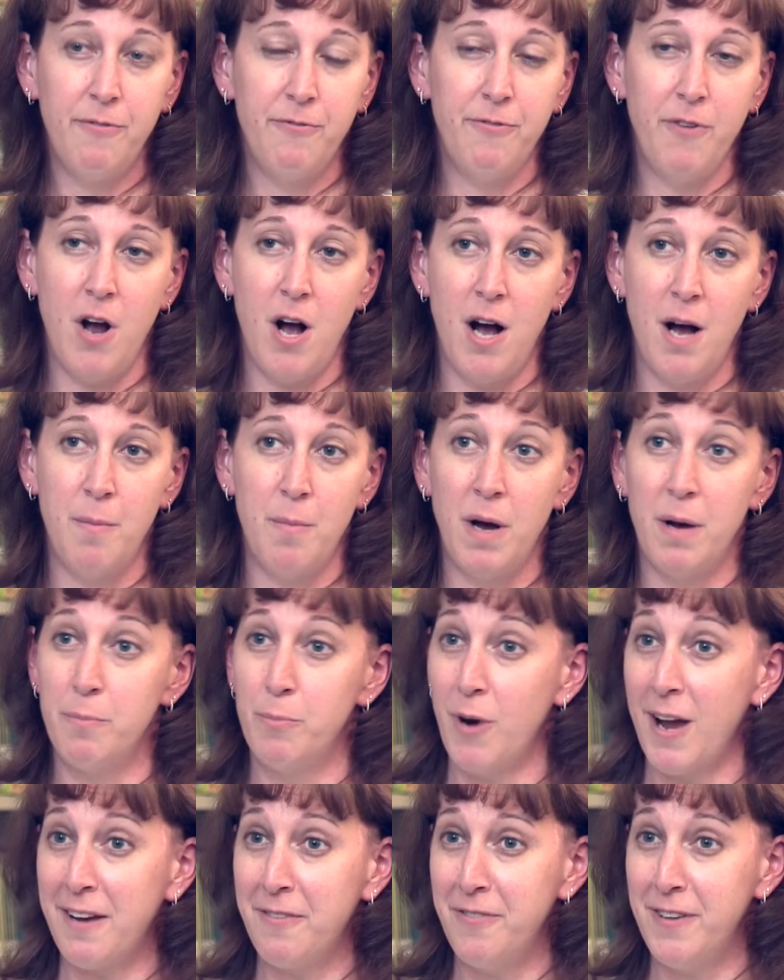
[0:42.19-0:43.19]
from
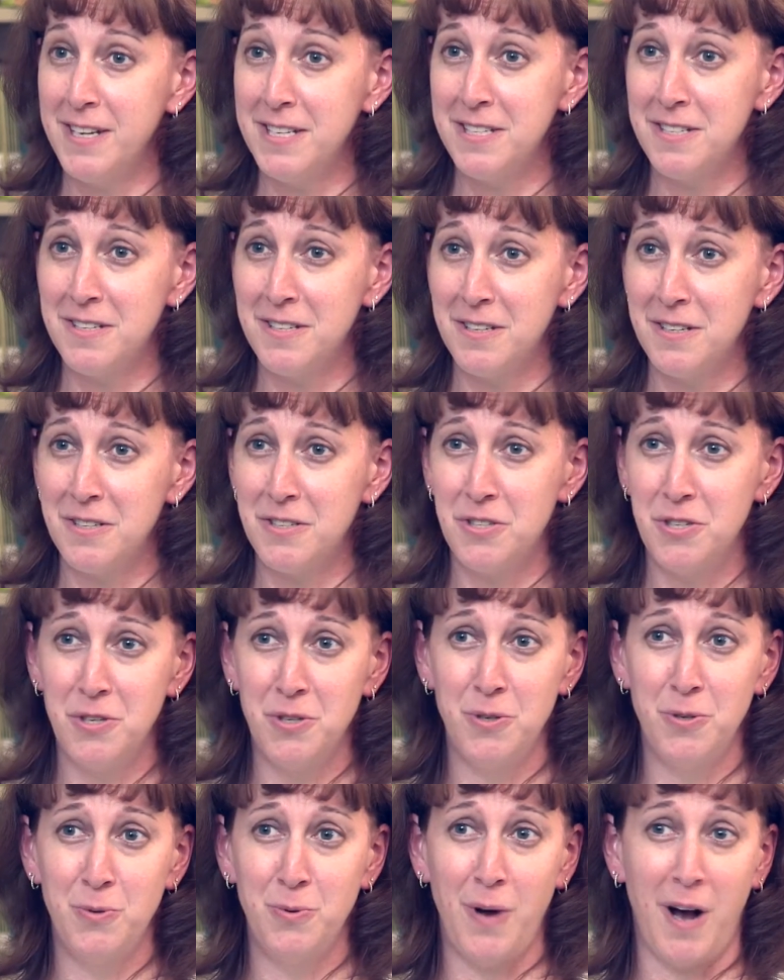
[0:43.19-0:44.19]
breakfast
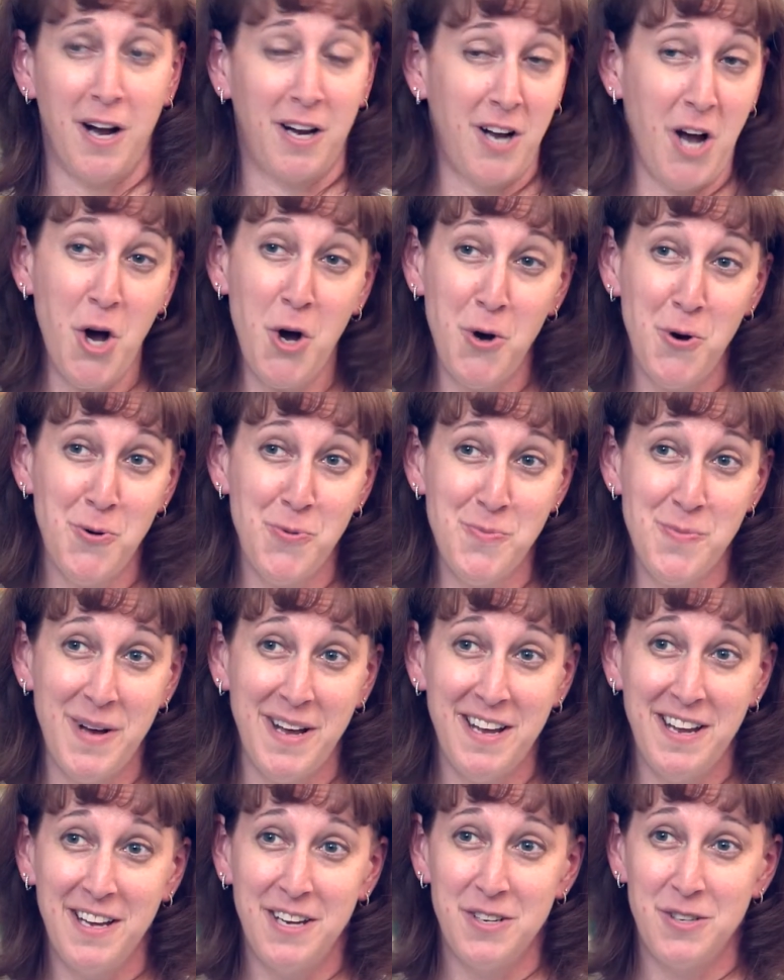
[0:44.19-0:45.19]
to a
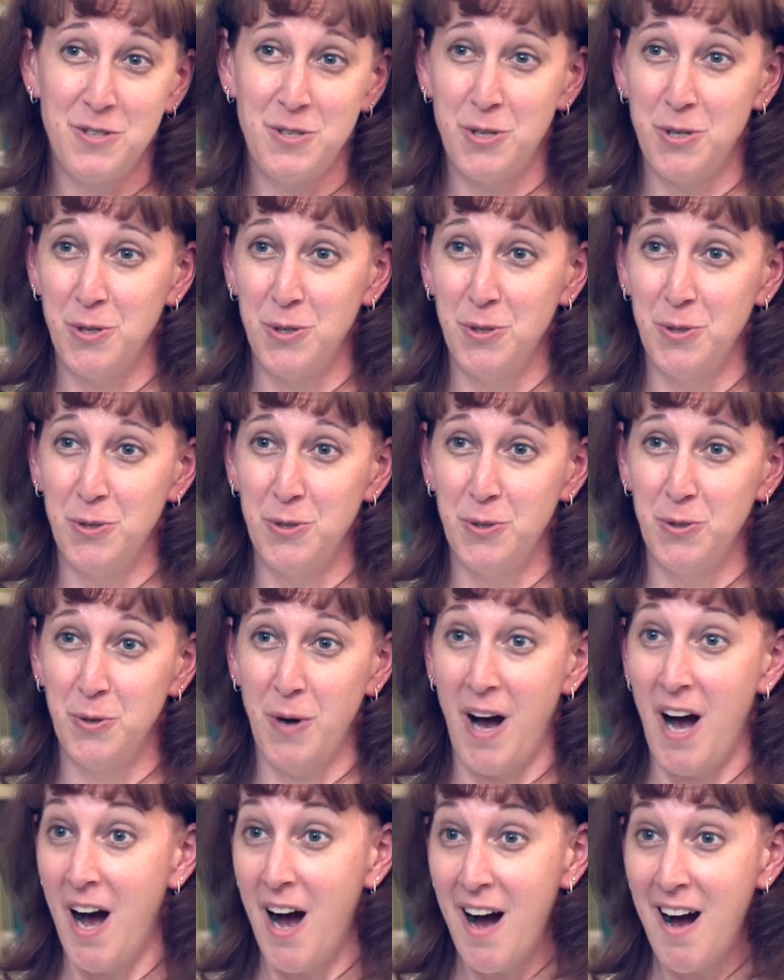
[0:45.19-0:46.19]
comb
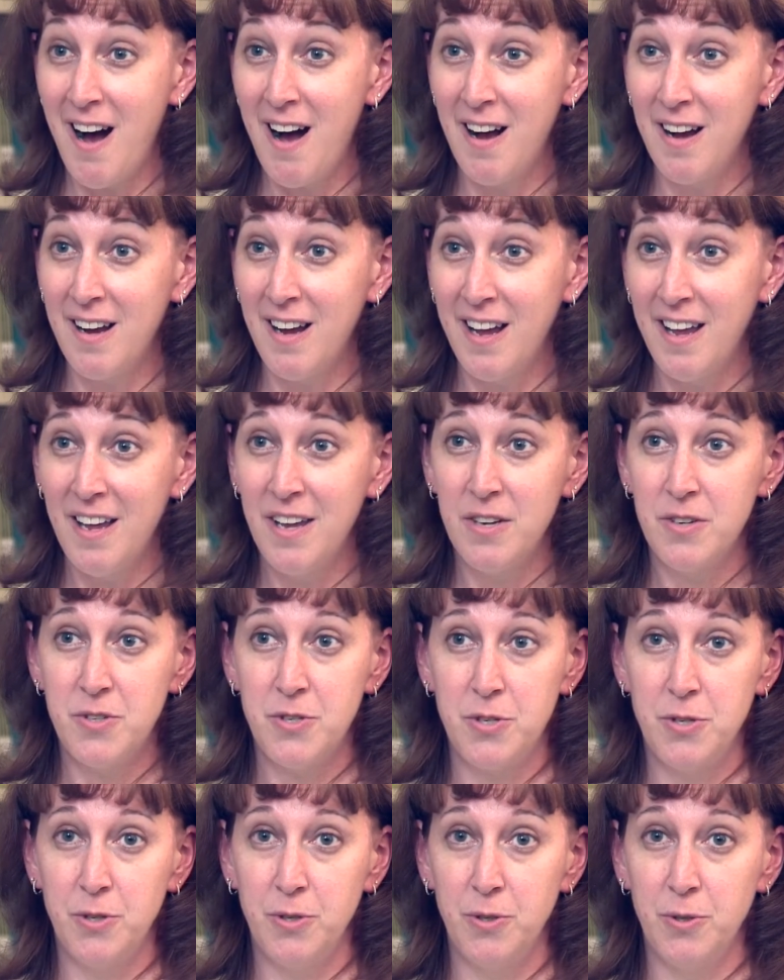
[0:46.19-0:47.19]
to a hug
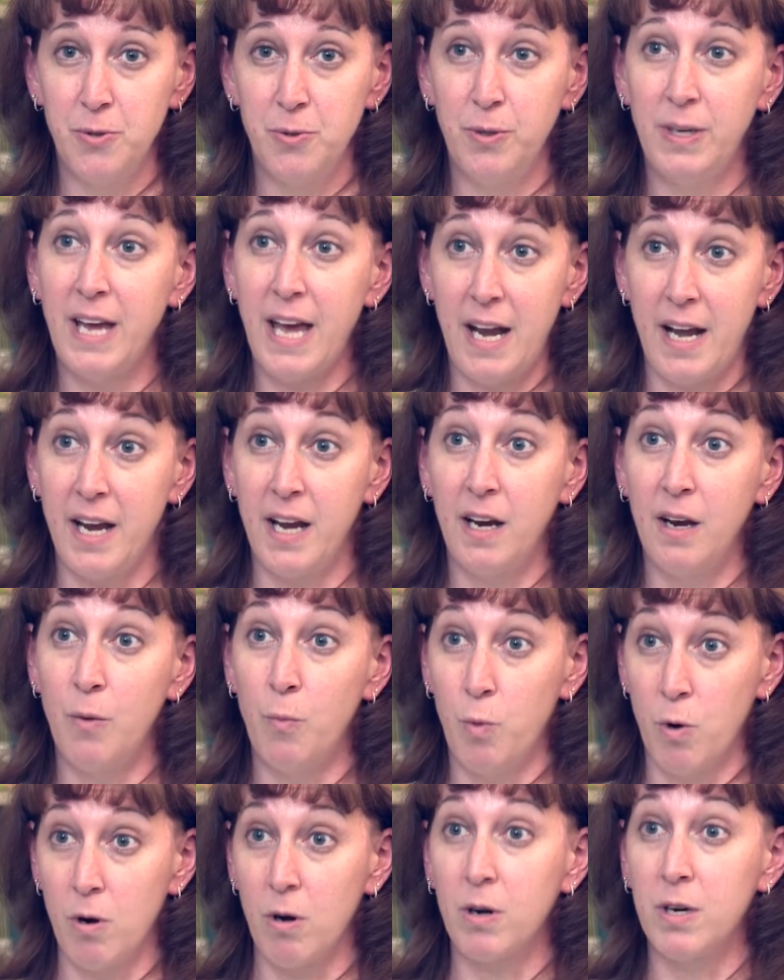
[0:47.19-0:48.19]
to getting
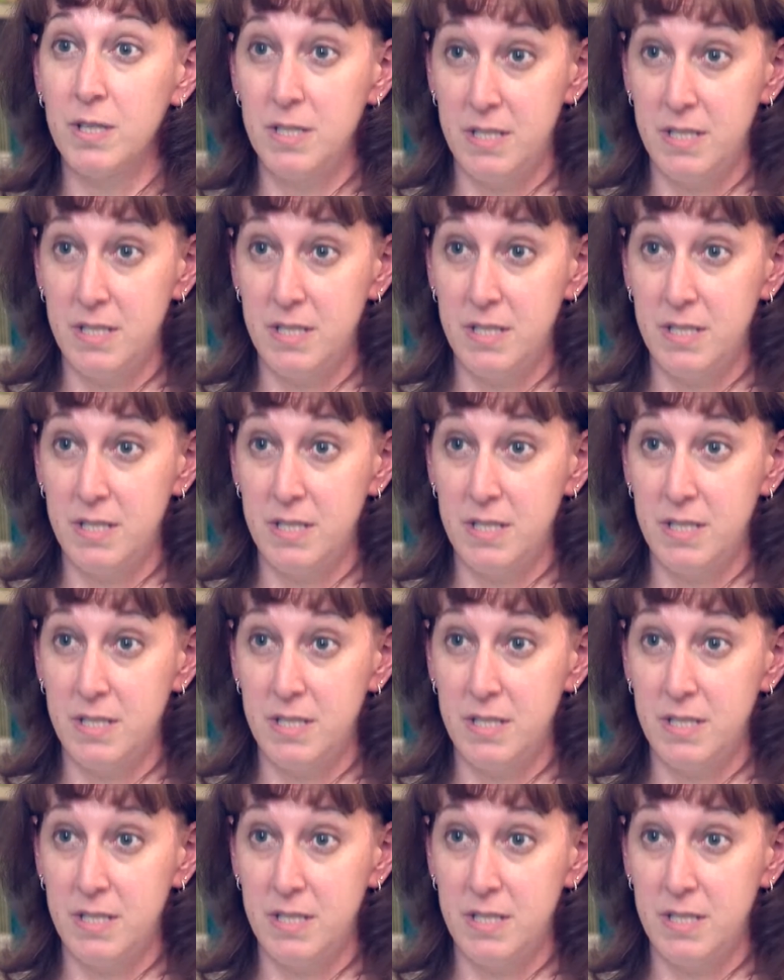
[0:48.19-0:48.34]
work